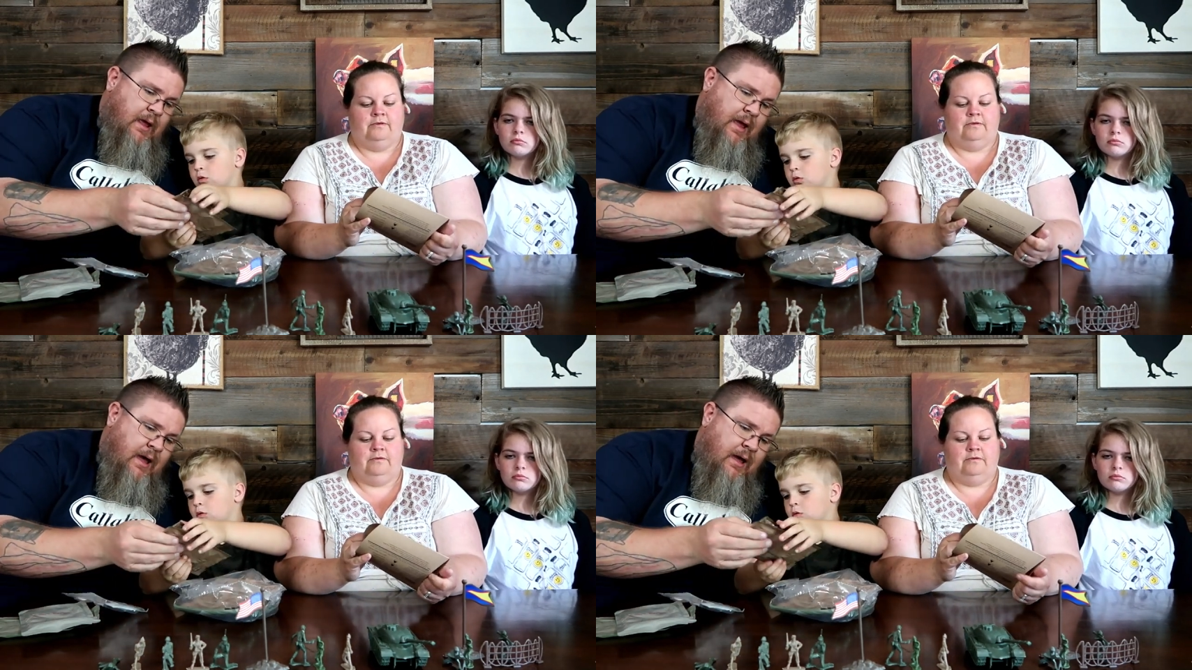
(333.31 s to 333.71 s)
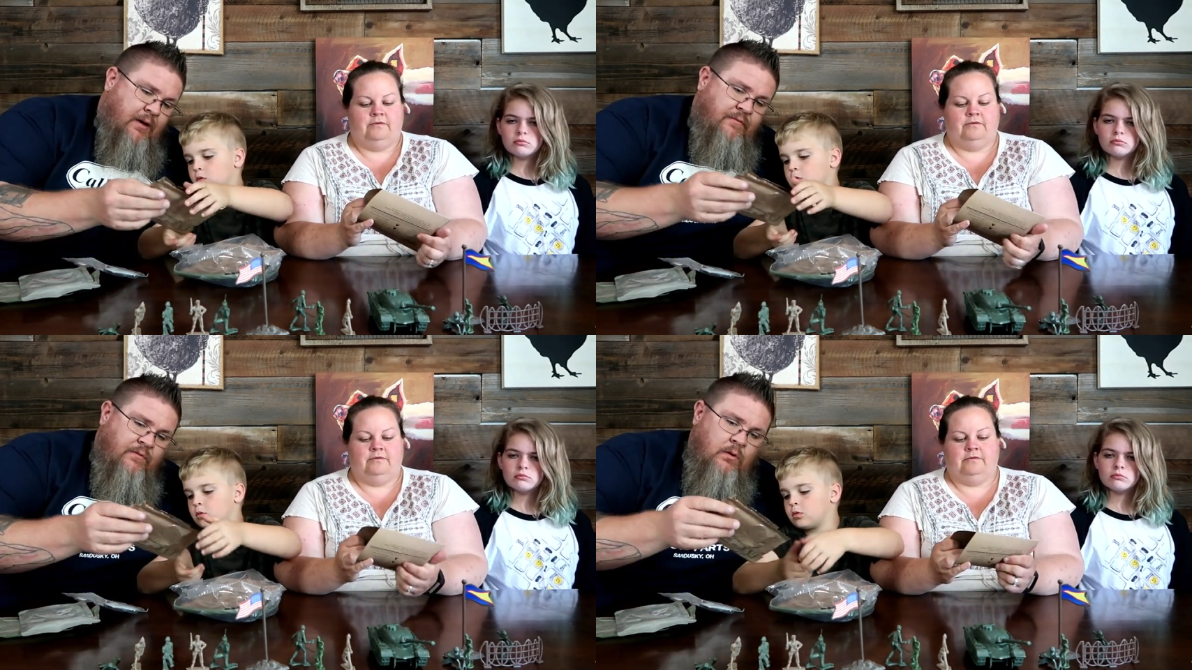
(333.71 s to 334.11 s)

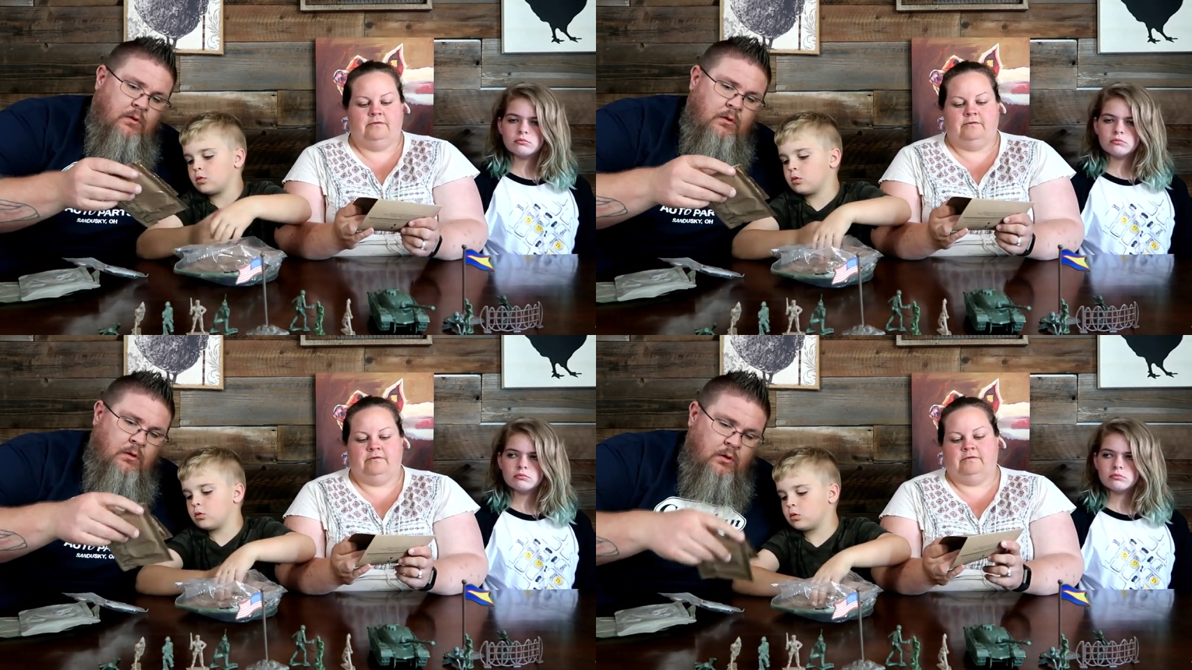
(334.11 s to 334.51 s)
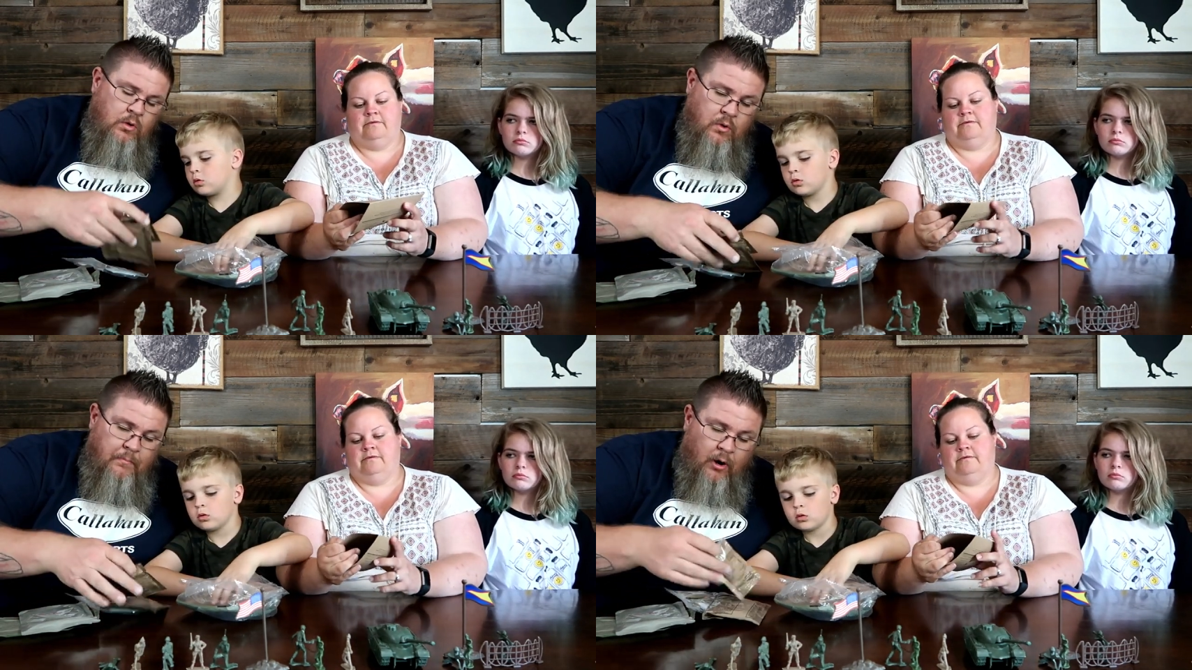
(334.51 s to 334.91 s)
Speaker 1: have
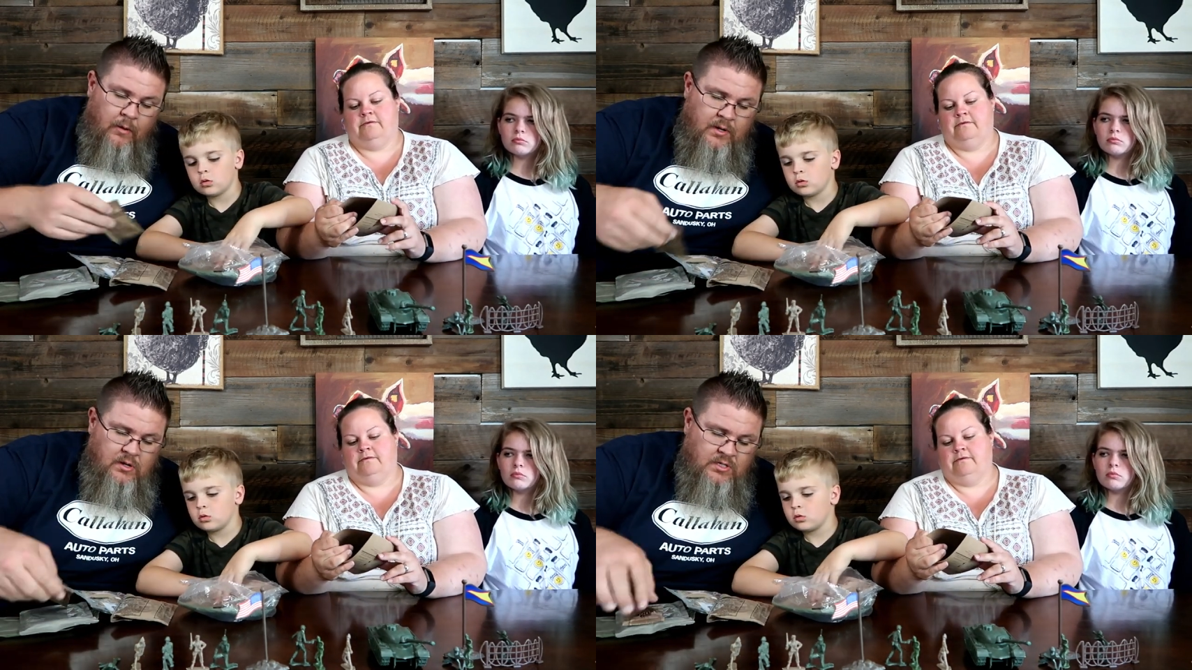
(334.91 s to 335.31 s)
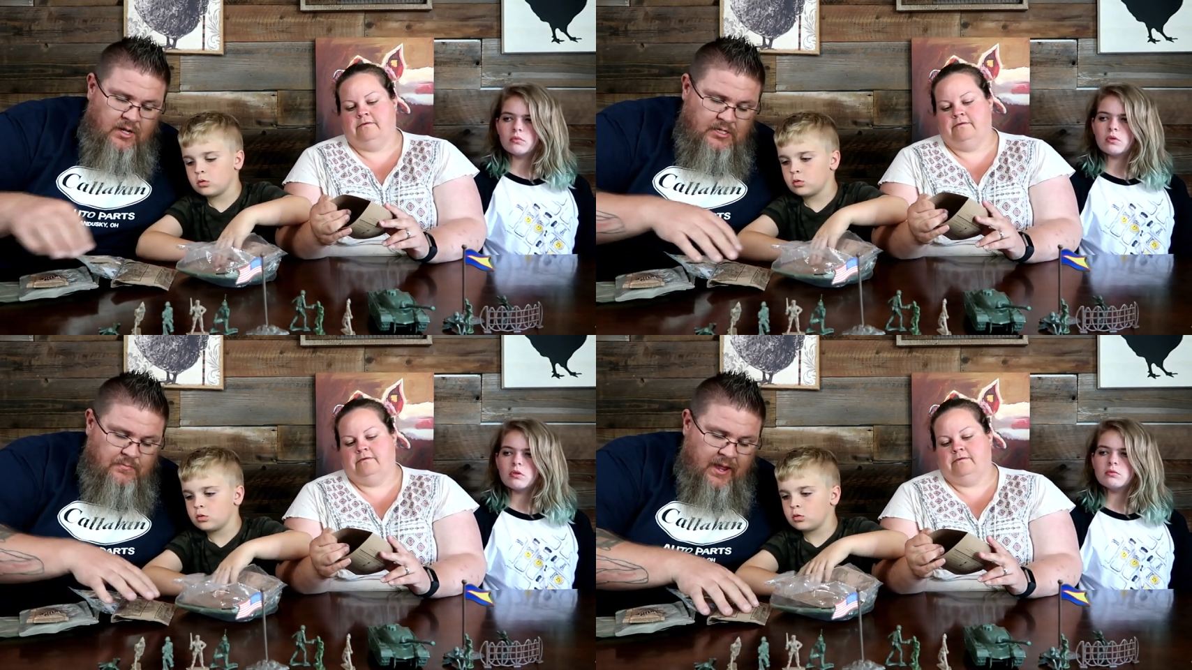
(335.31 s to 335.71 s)
ooh, a barbecue
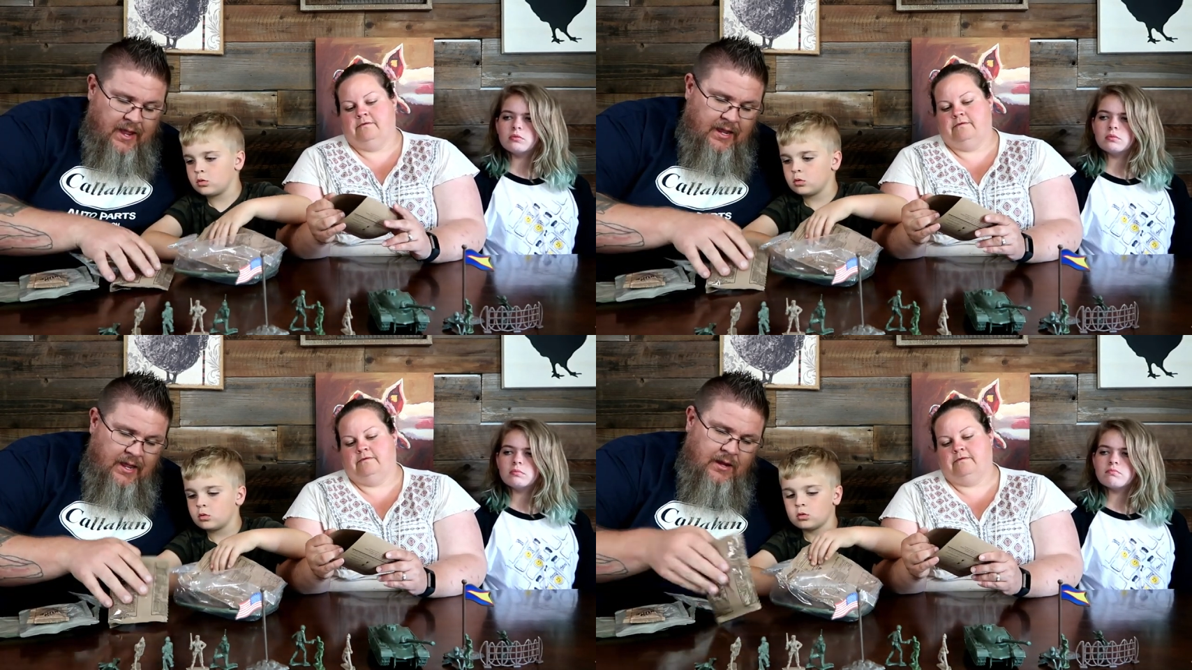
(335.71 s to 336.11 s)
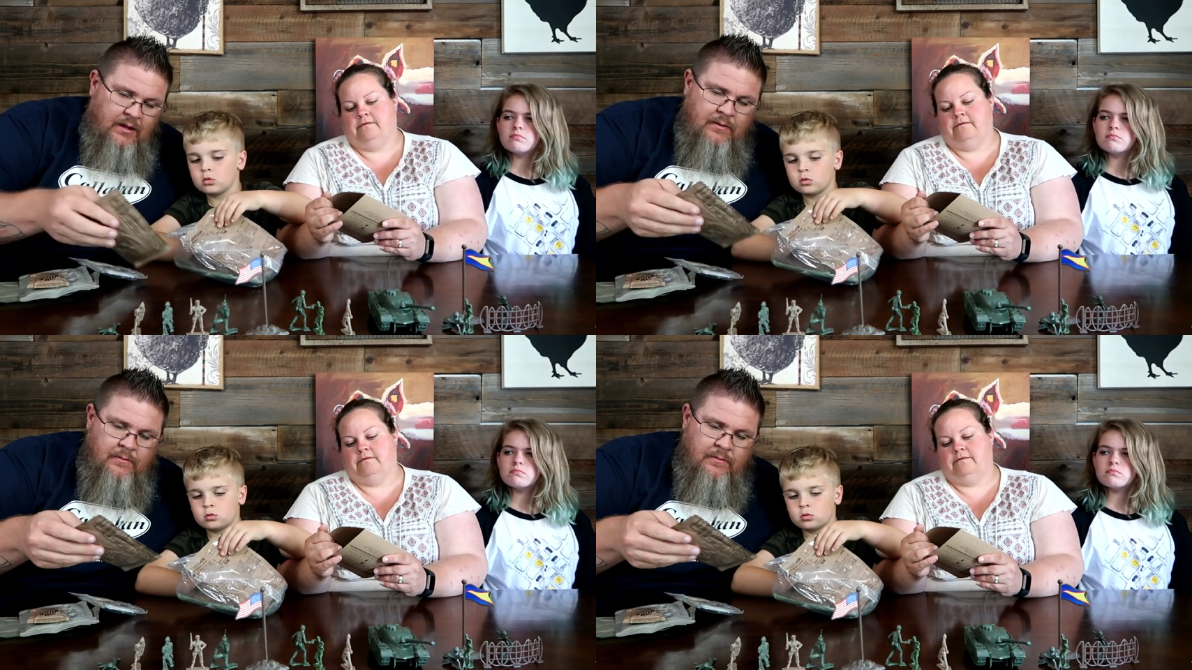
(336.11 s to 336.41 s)
sauce packet.